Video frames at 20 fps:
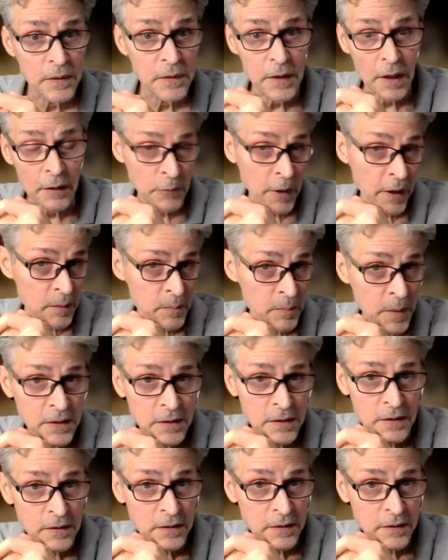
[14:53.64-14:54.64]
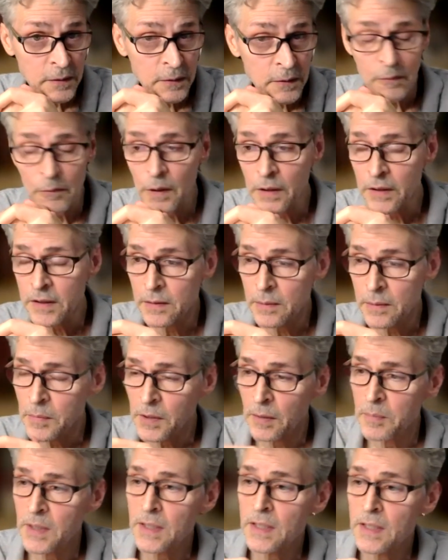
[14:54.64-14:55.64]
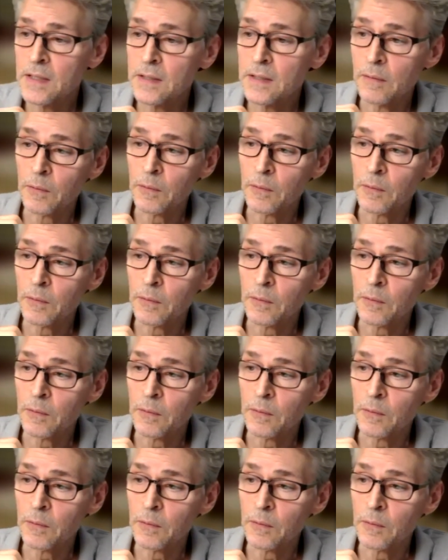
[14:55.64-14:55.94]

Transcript: and recommend it to the curriculum committee,